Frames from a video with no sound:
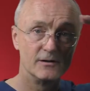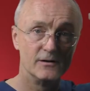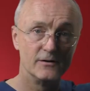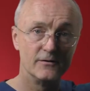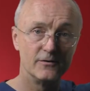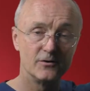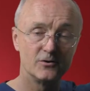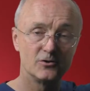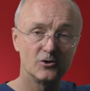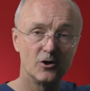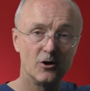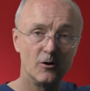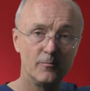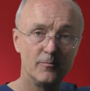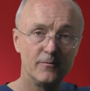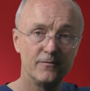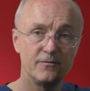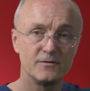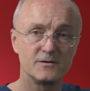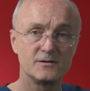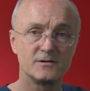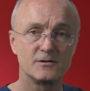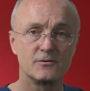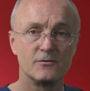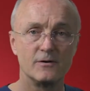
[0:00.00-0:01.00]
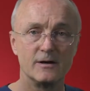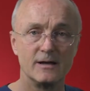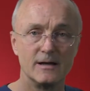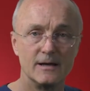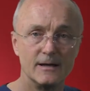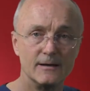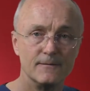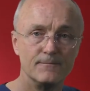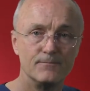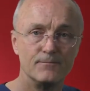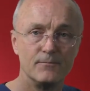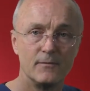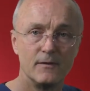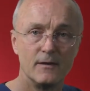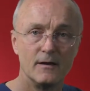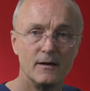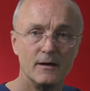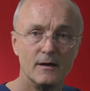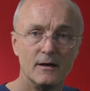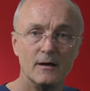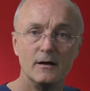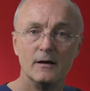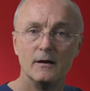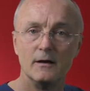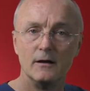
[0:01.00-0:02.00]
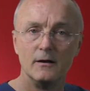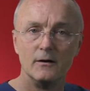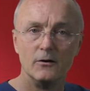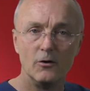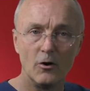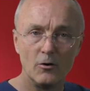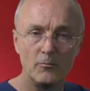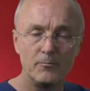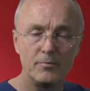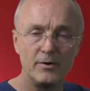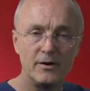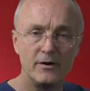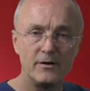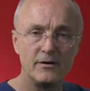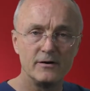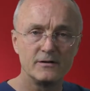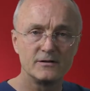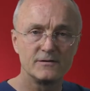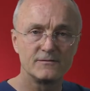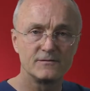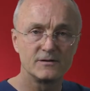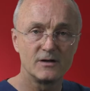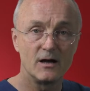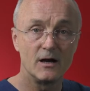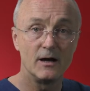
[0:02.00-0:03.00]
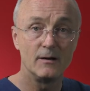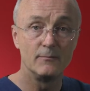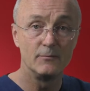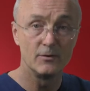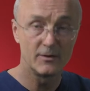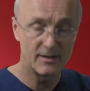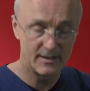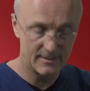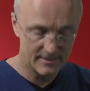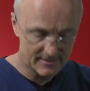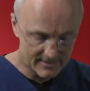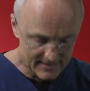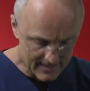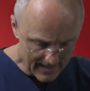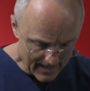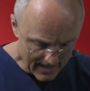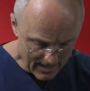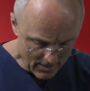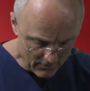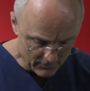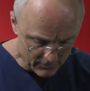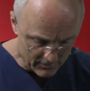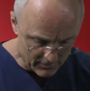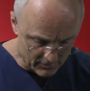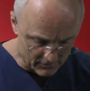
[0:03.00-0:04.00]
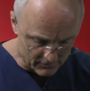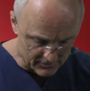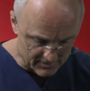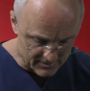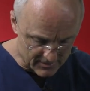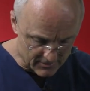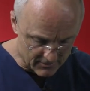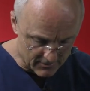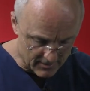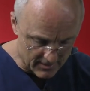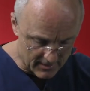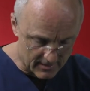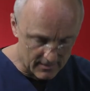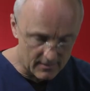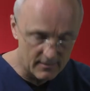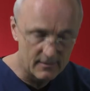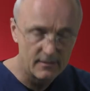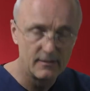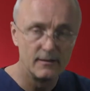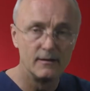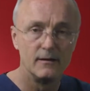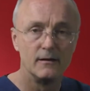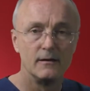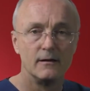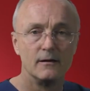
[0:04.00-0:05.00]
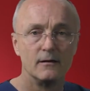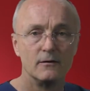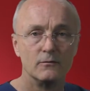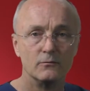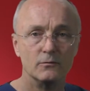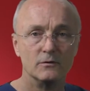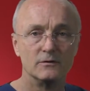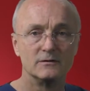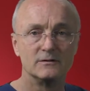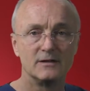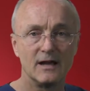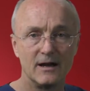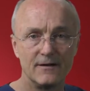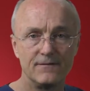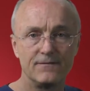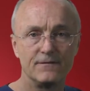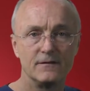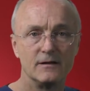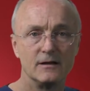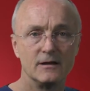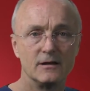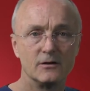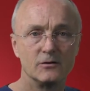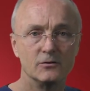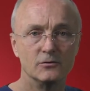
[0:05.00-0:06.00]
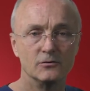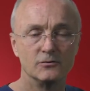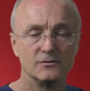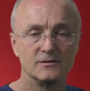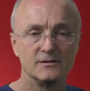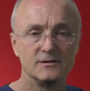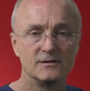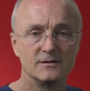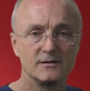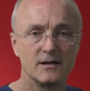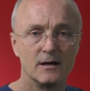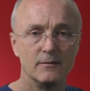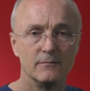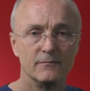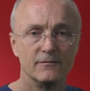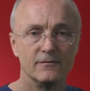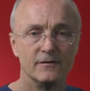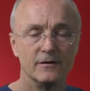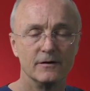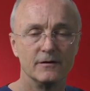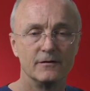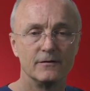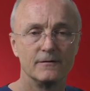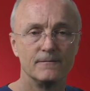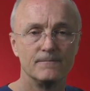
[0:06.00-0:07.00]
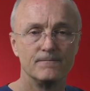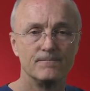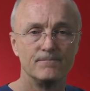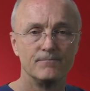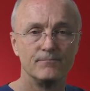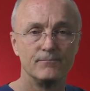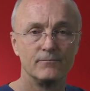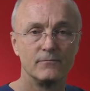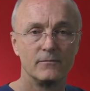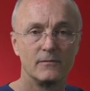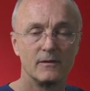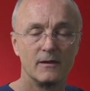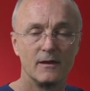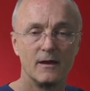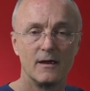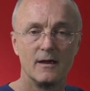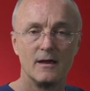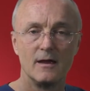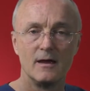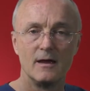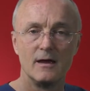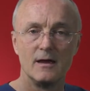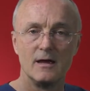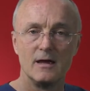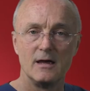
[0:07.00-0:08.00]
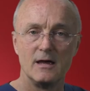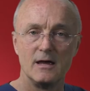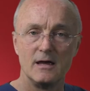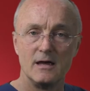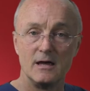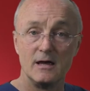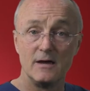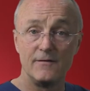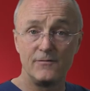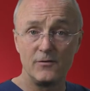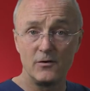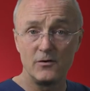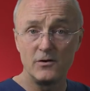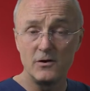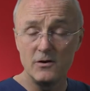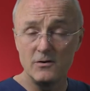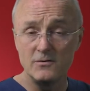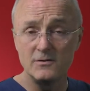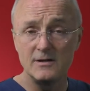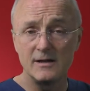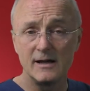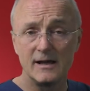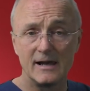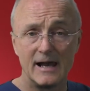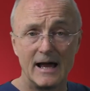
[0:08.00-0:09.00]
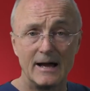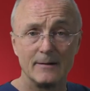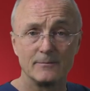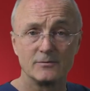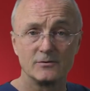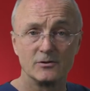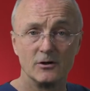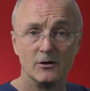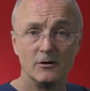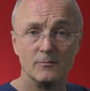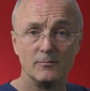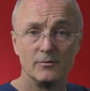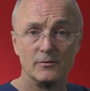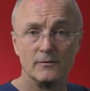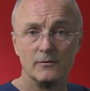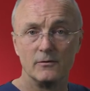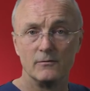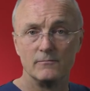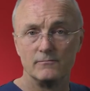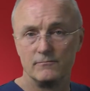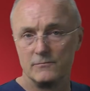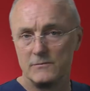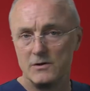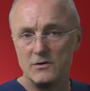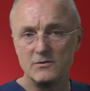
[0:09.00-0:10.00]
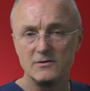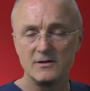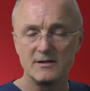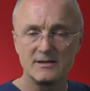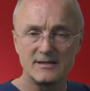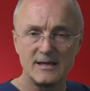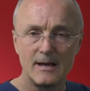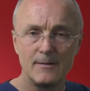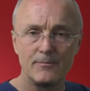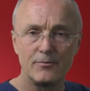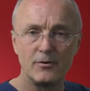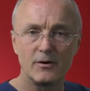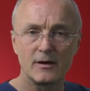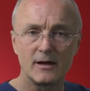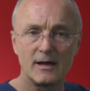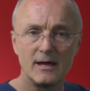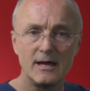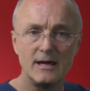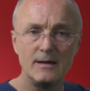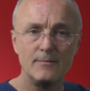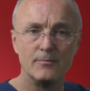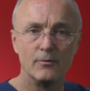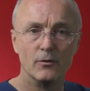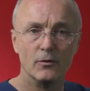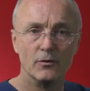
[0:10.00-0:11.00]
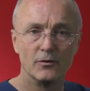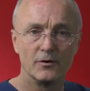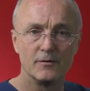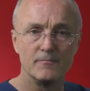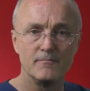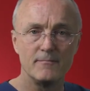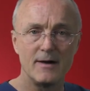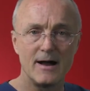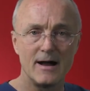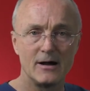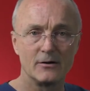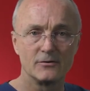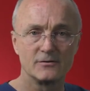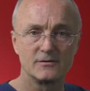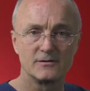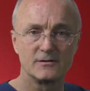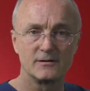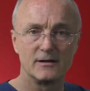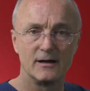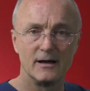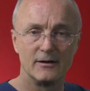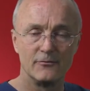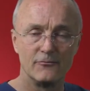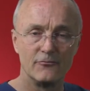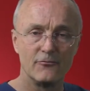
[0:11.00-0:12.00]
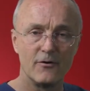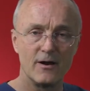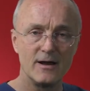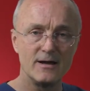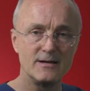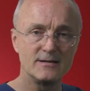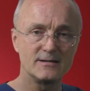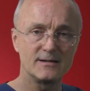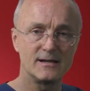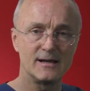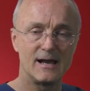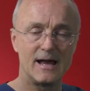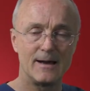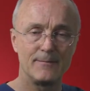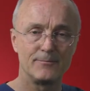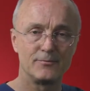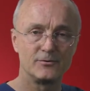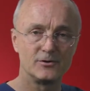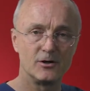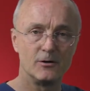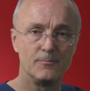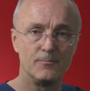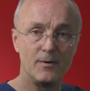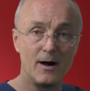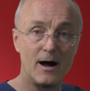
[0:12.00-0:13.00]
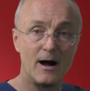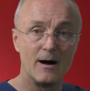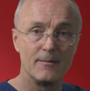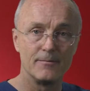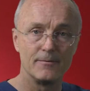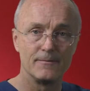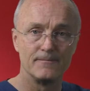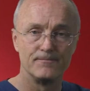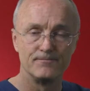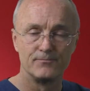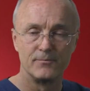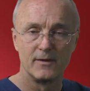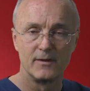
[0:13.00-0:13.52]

are at the top of the screen. Long periods of time looking down at your screen will definitely cause discomfort. If you're using a laptop, use a separate keyboard and mouse and raise the laptop up